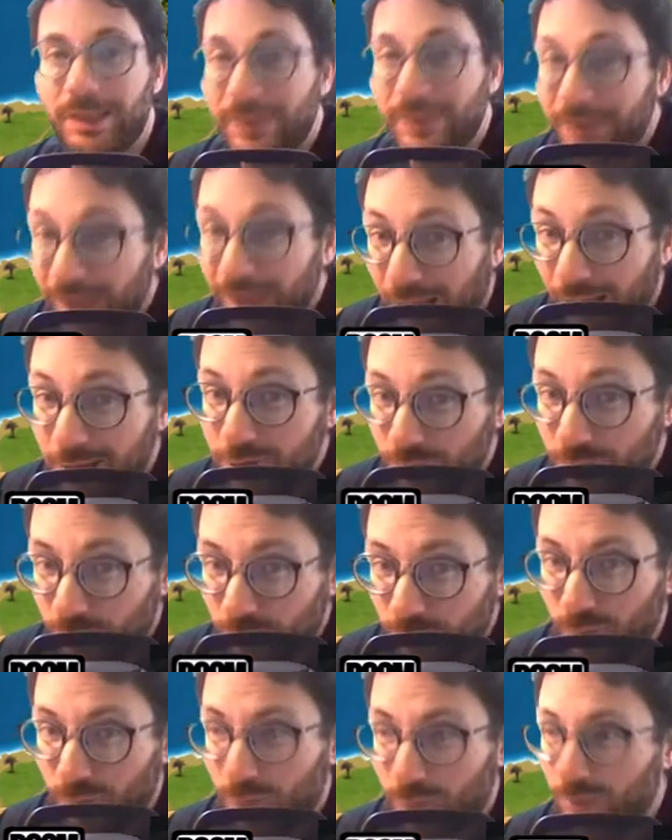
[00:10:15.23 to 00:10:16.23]
Not
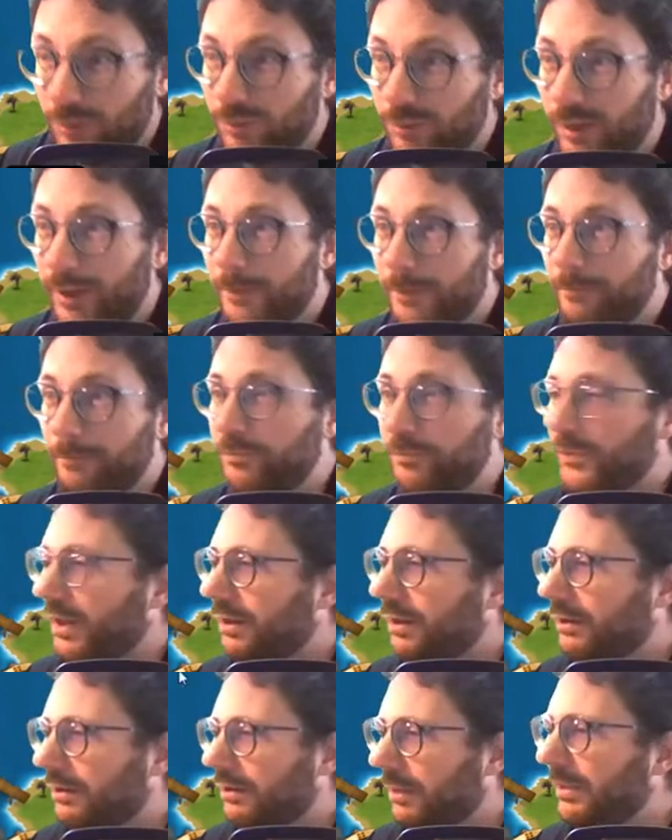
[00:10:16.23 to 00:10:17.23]
true, right?
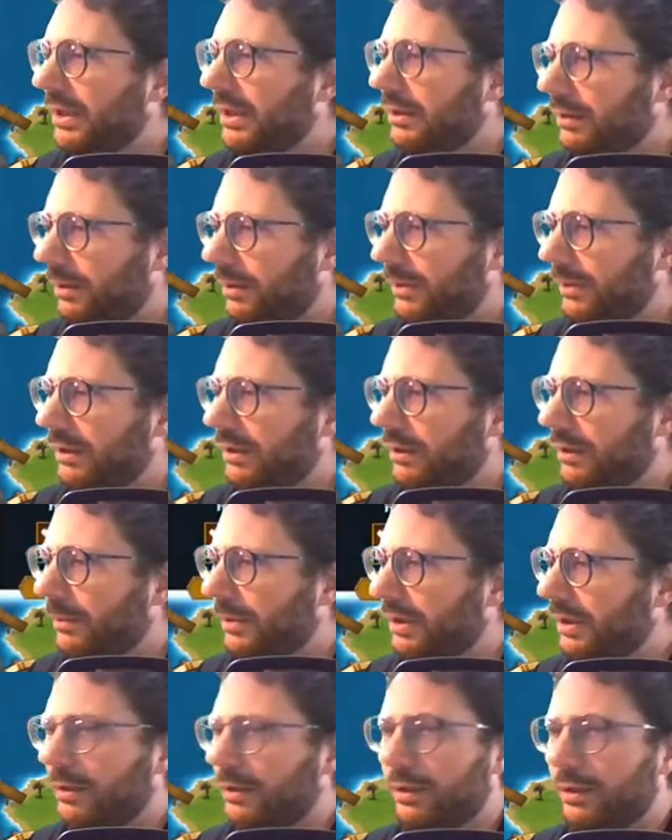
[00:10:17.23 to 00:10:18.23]
Let
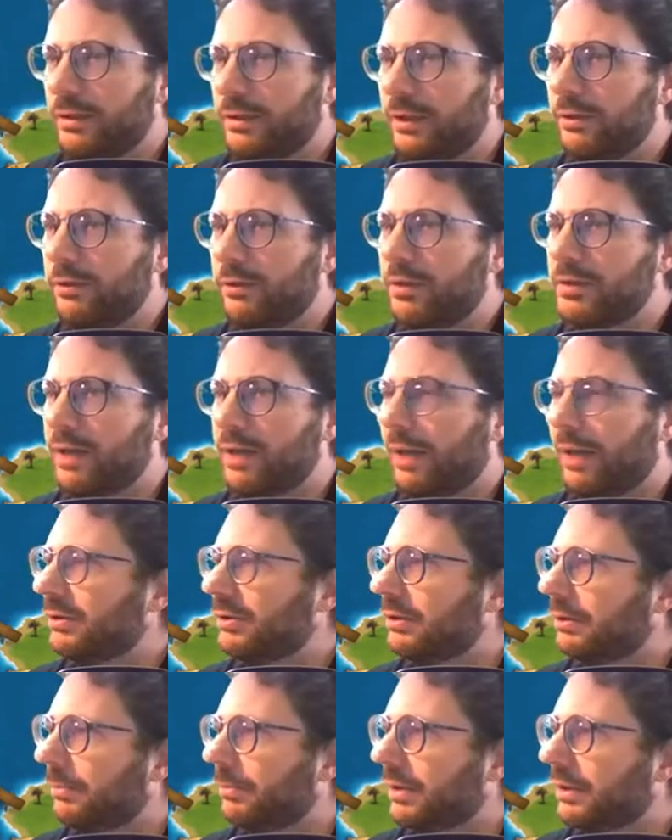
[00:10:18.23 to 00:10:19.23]
me continue this game a
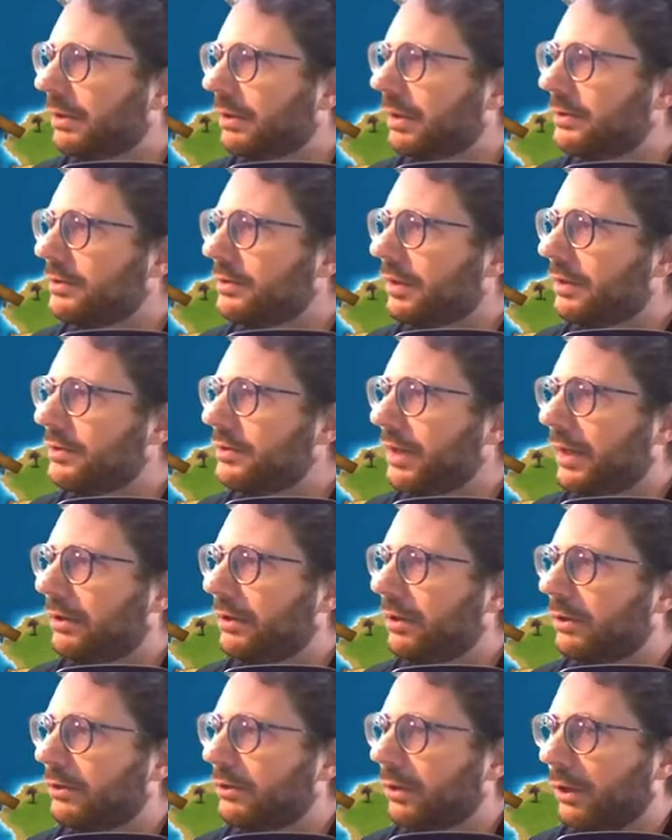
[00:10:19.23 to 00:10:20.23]
little bit. Let's
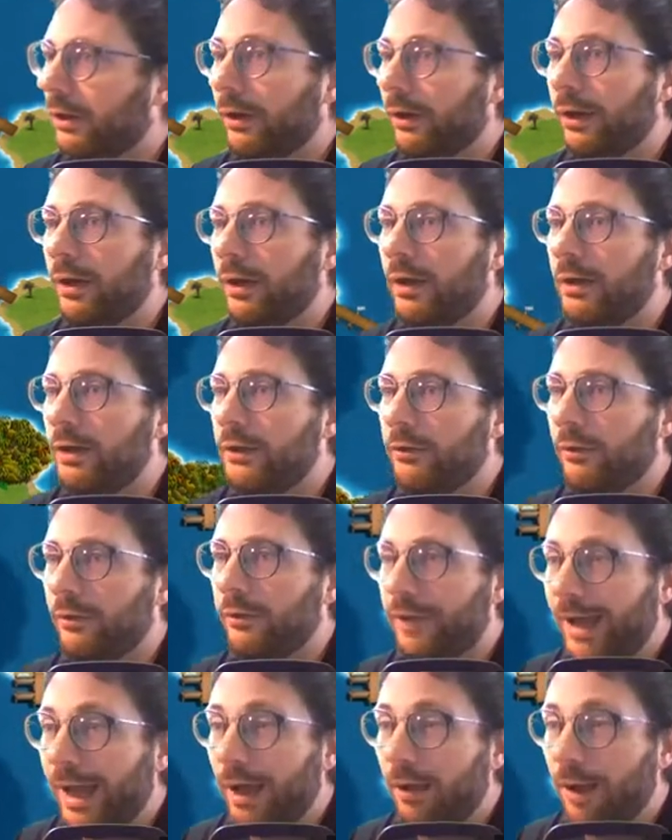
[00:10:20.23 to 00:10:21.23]
end our turn. So
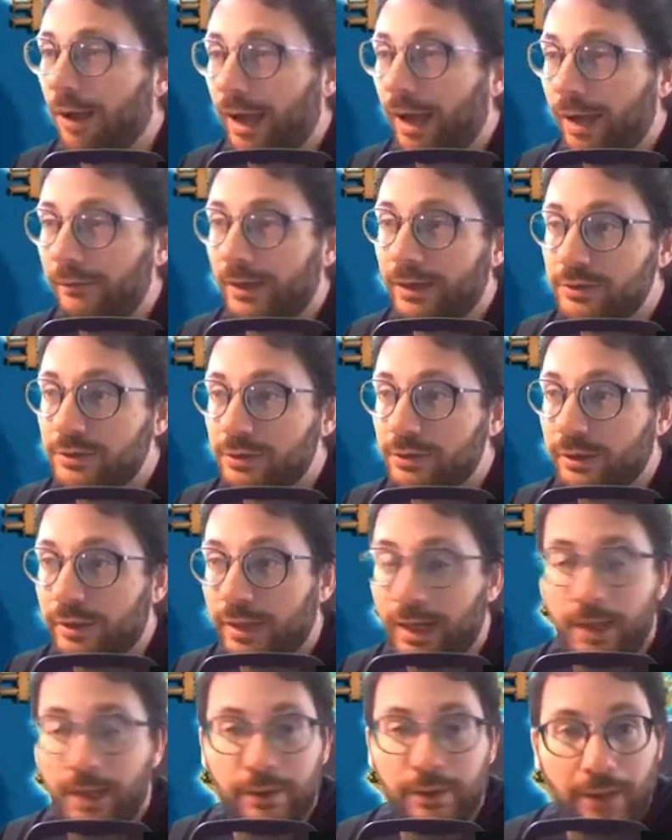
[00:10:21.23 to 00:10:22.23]
now I've actually
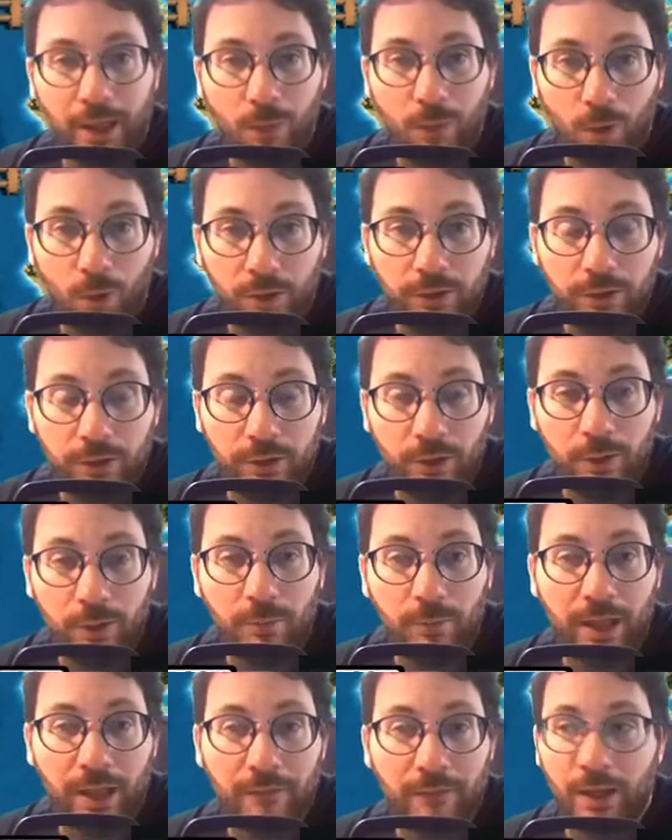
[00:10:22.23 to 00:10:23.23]
got not one
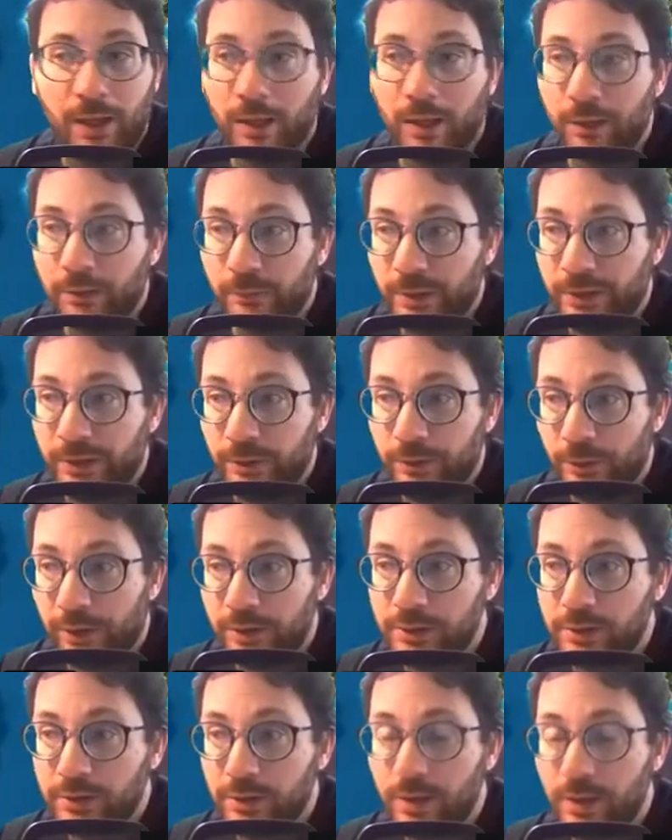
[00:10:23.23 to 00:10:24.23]
unit, but I've got 3
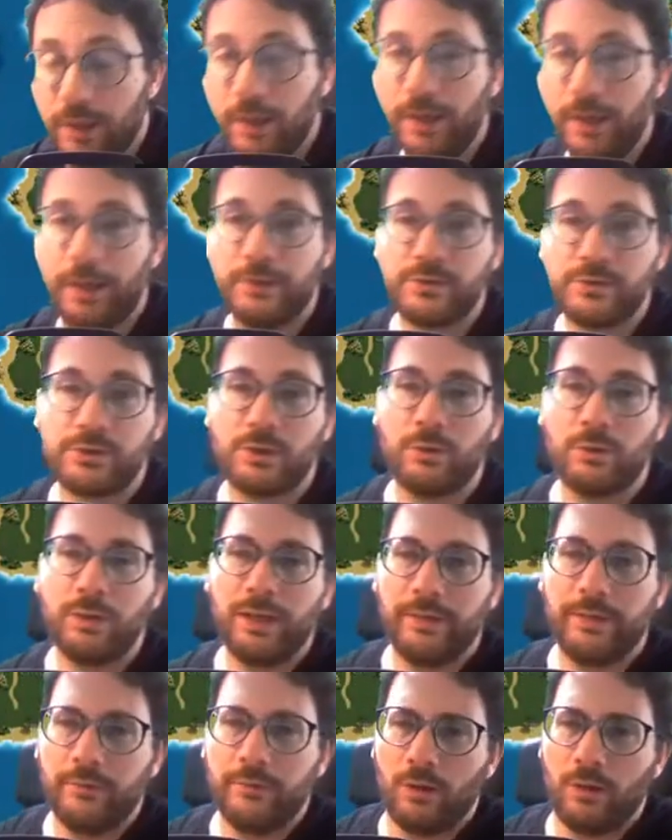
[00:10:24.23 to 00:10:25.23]
units. And so
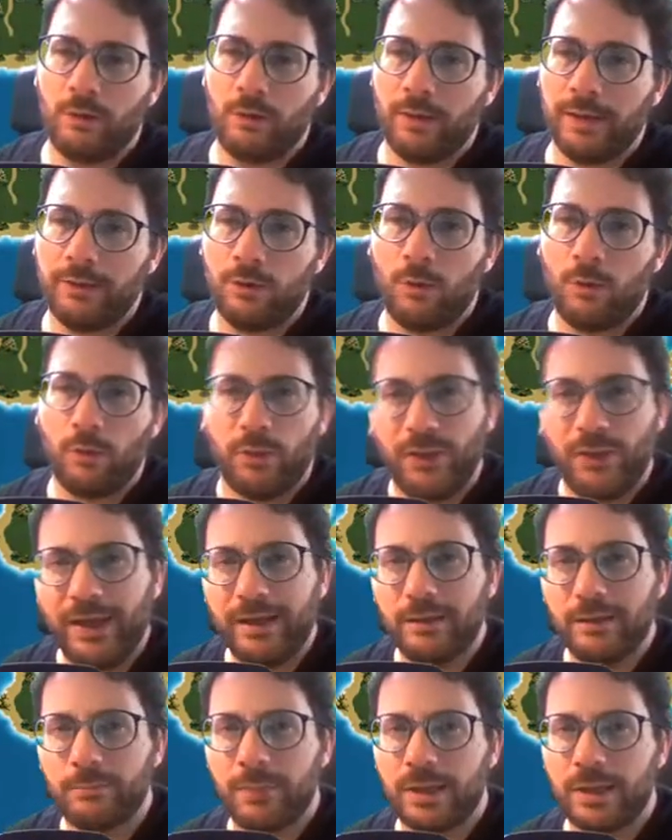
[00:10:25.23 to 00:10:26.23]
even though I don't
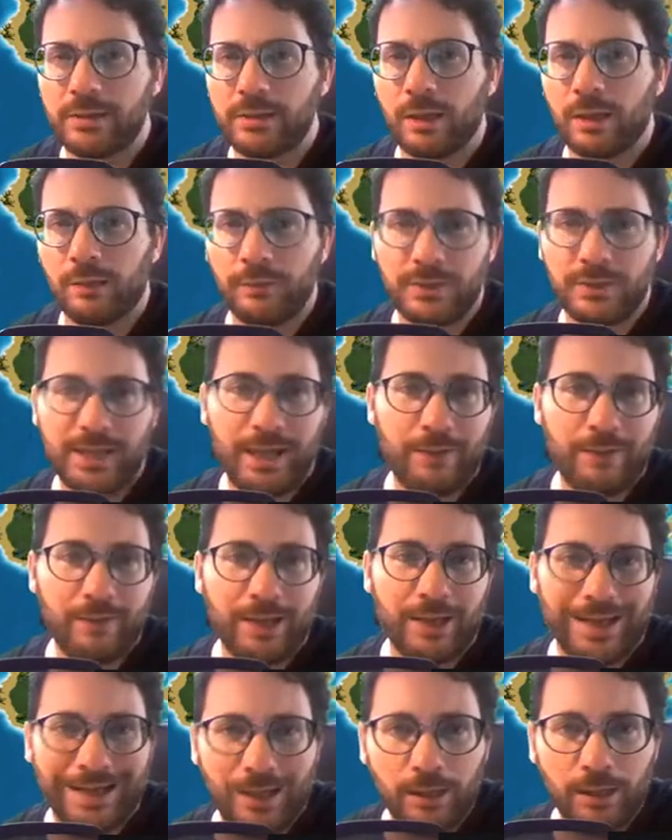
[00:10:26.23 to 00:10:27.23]
think of myself as
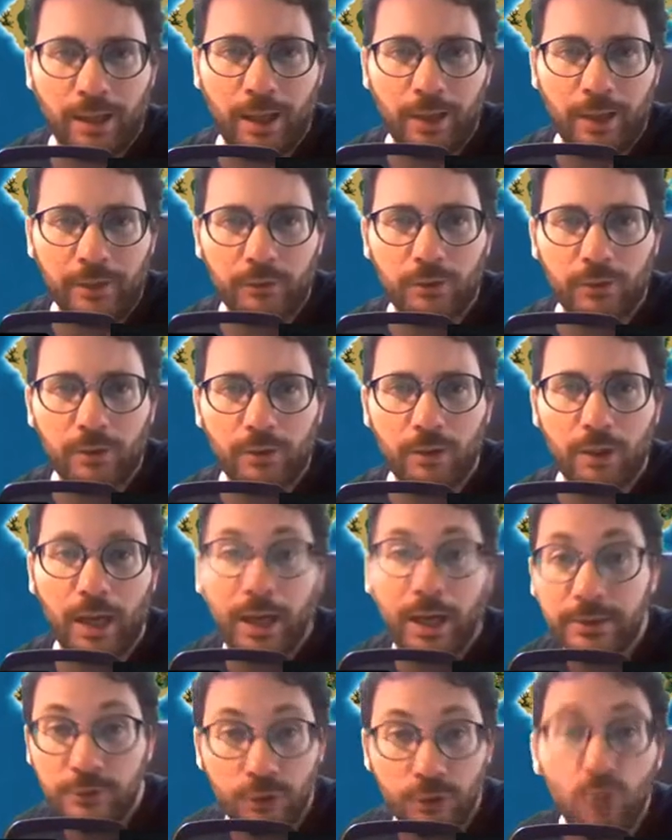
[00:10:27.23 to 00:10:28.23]
having allies,
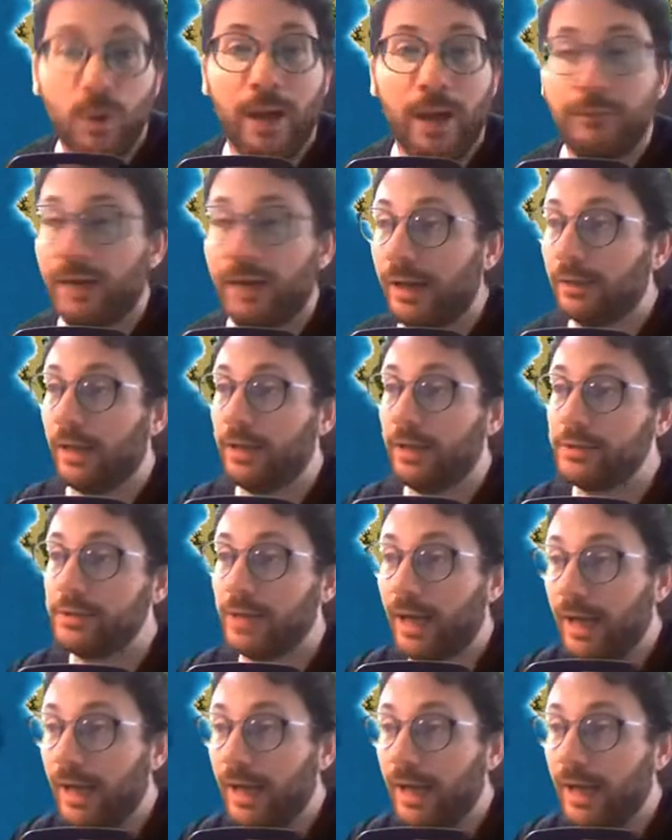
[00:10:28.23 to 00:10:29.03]
I do have allies.